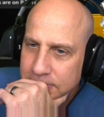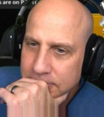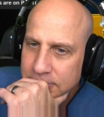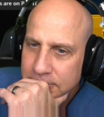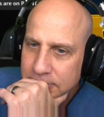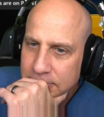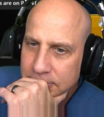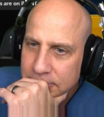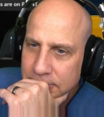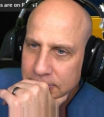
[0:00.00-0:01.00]

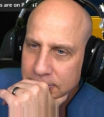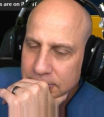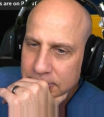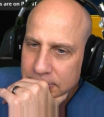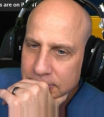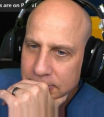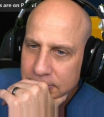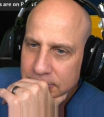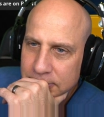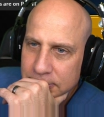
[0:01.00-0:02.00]

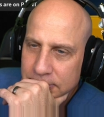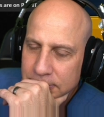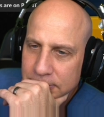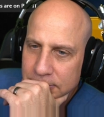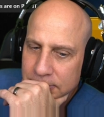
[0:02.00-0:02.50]
(silence)